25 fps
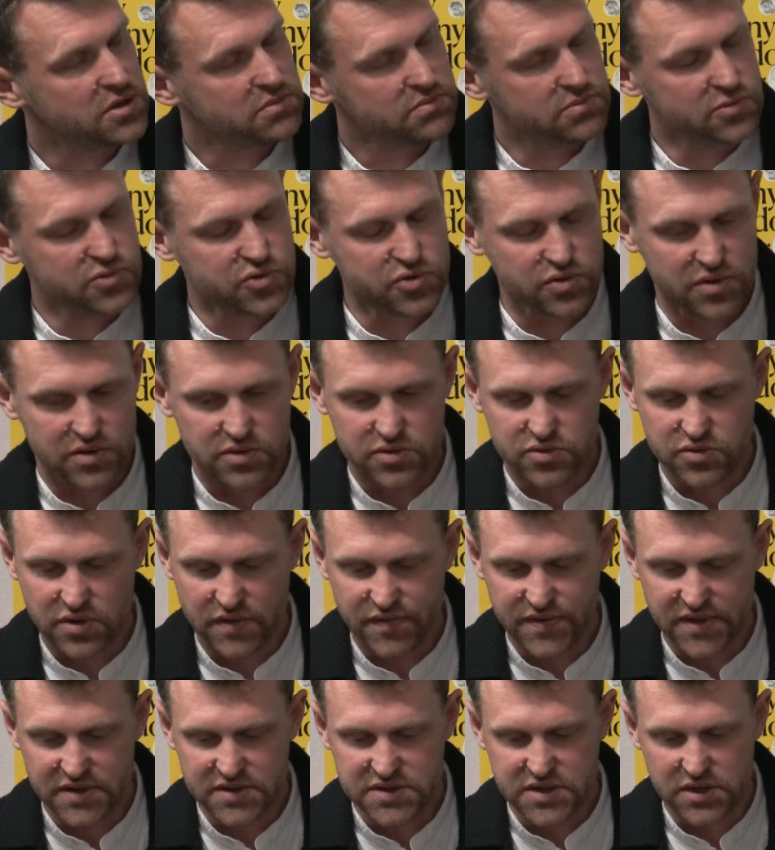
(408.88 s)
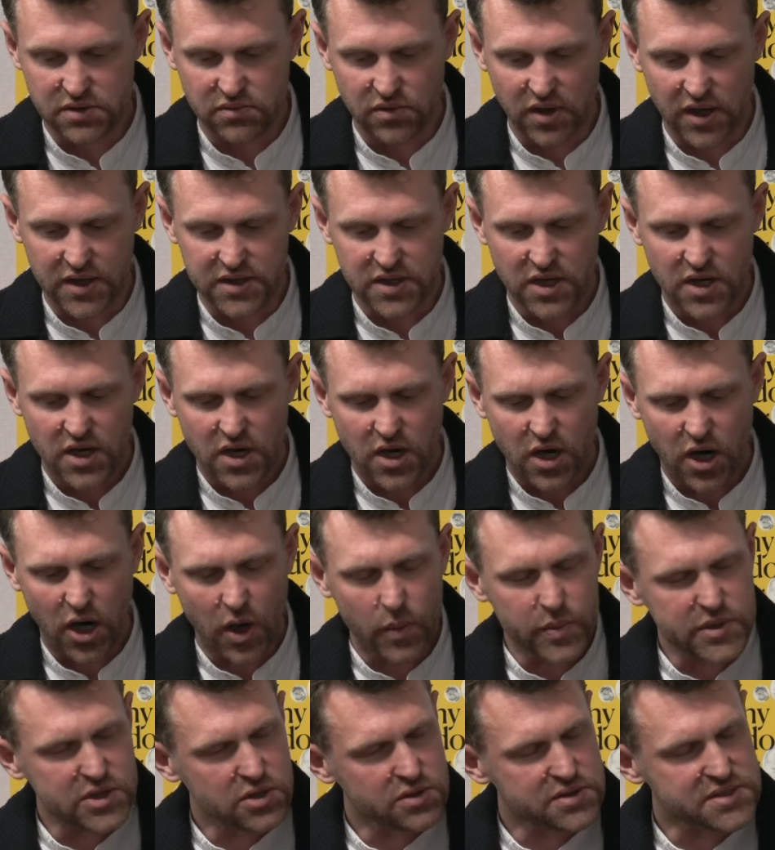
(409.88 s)
drifting to the right. Are
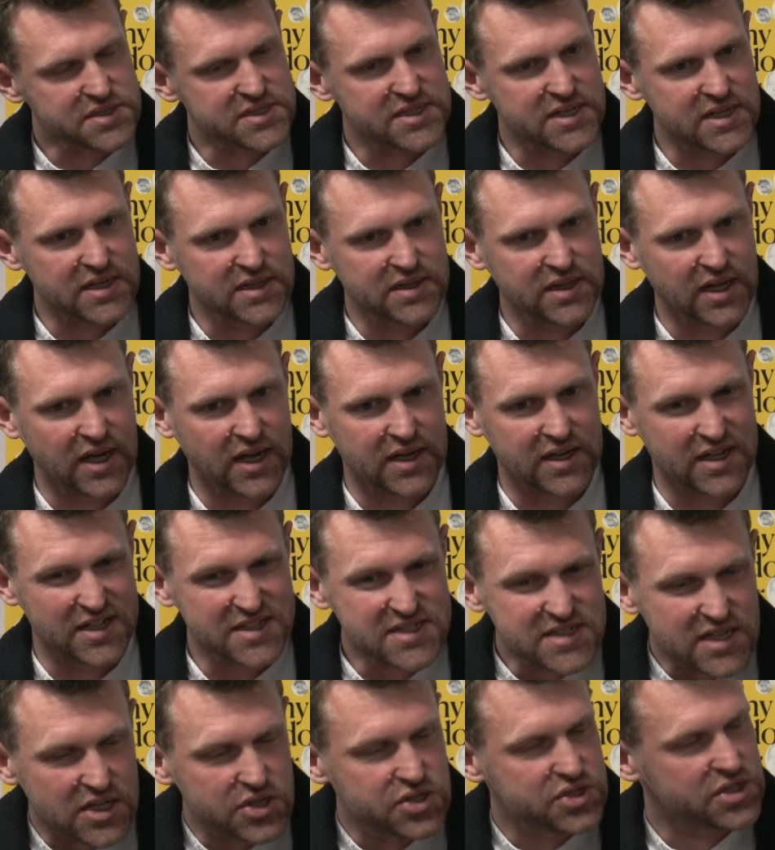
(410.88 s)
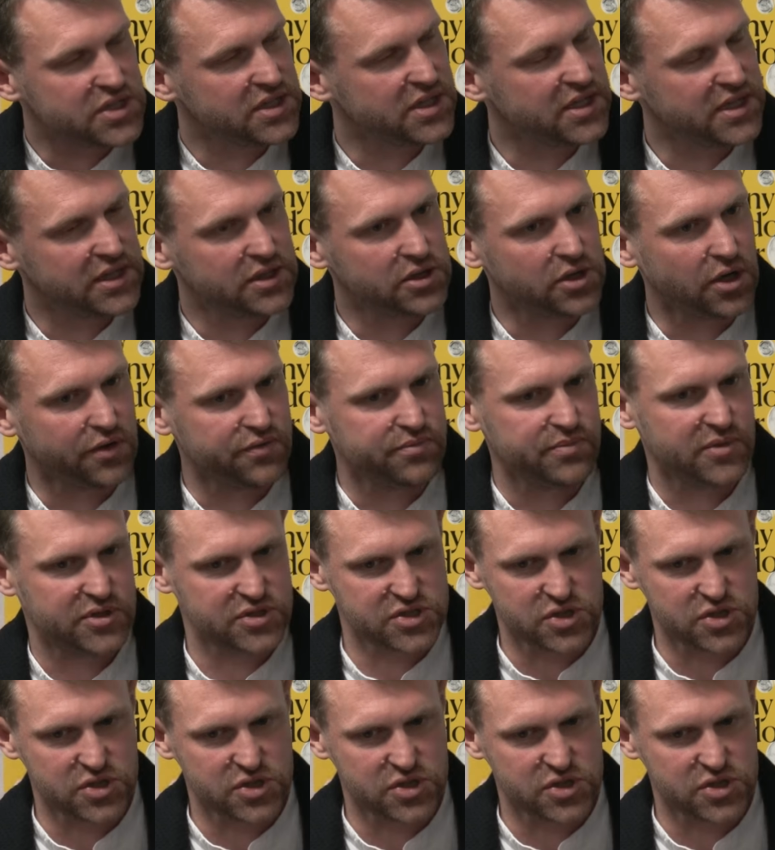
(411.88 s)
we not seeing that essentially in government?